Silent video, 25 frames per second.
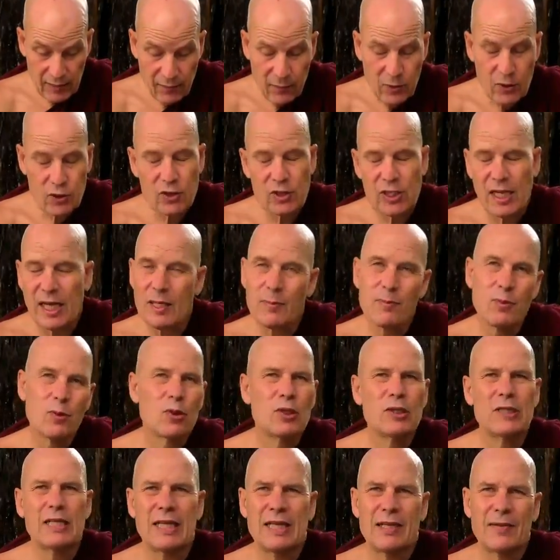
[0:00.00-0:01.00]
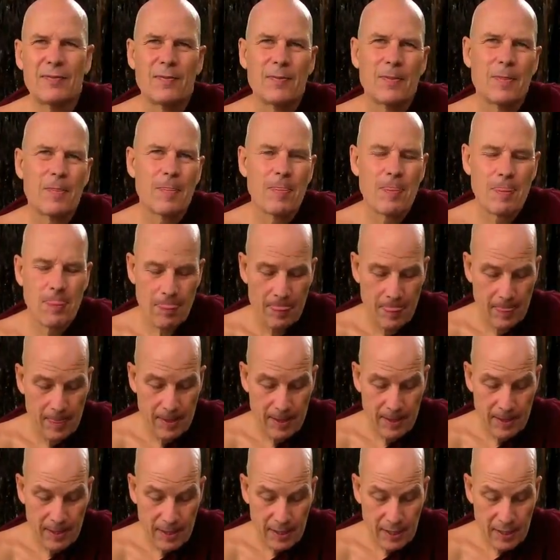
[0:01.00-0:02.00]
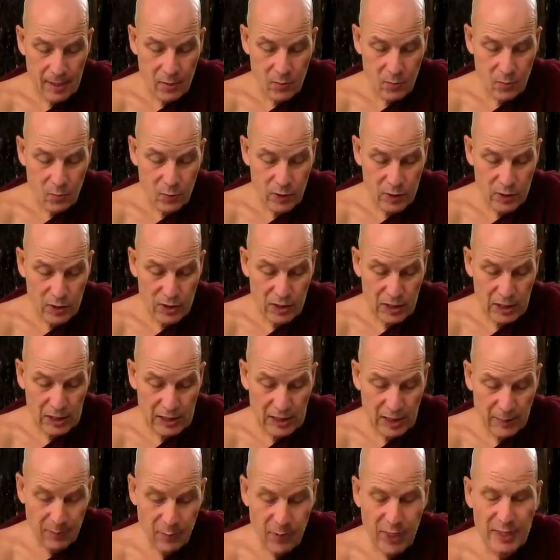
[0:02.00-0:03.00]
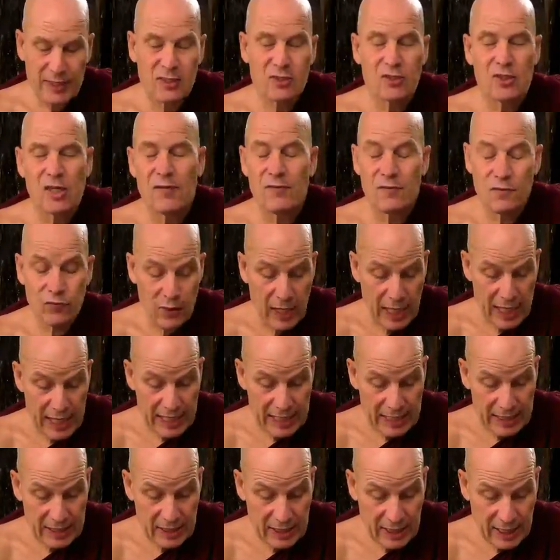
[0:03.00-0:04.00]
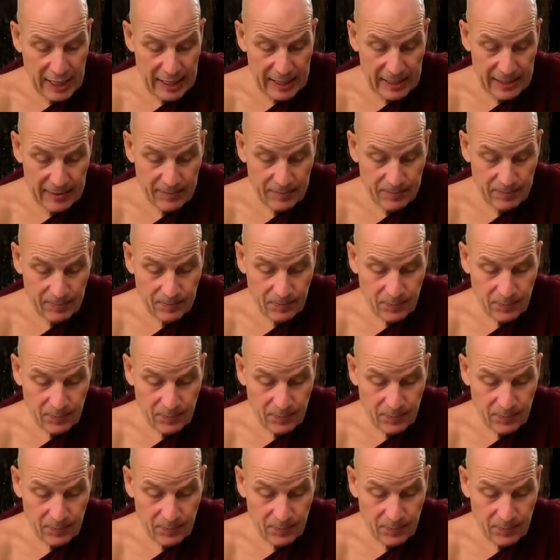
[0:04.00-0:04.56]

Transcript: was Sariputta, which is a practice of dry insight.